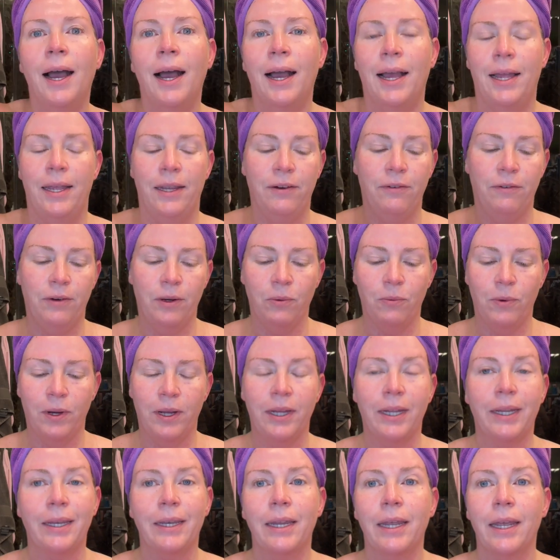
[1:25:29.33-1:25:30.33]
Hi,
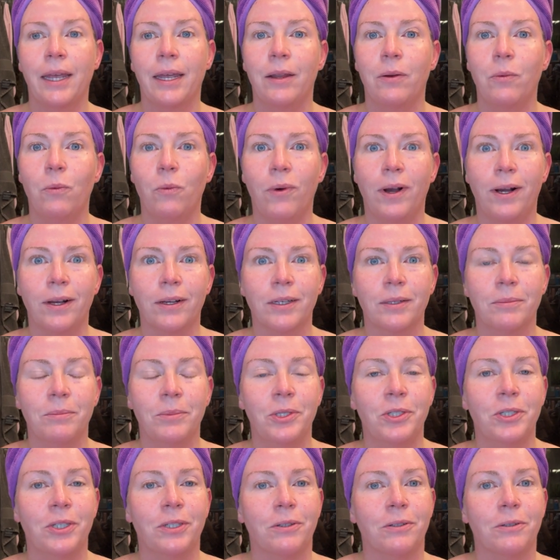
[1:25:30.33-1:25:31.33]
everyone, and welcome
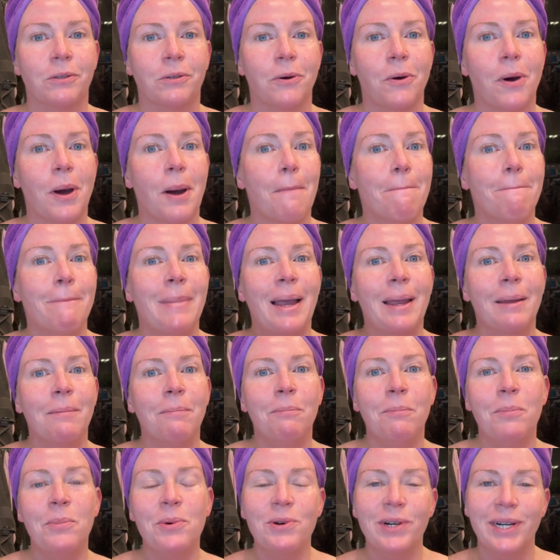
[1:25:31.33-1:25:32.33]
to my
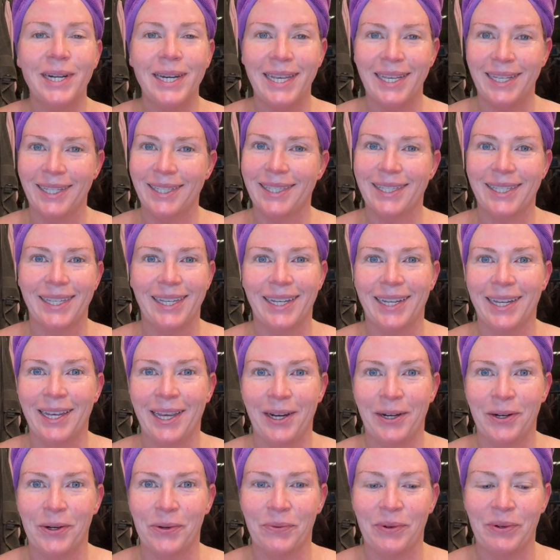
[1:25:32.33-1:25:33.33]
morning
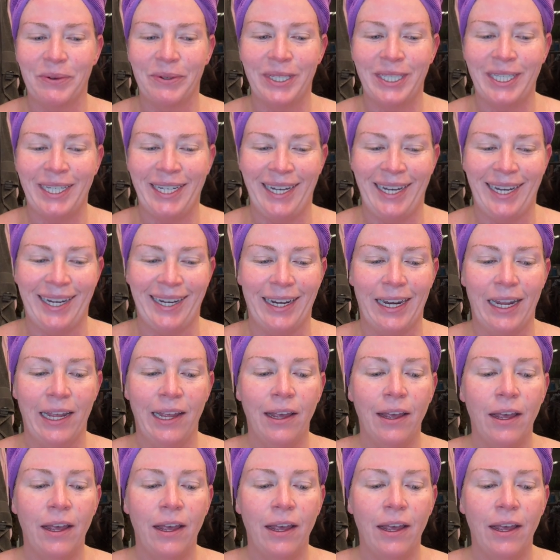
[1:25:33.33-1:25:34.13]
skincare routine.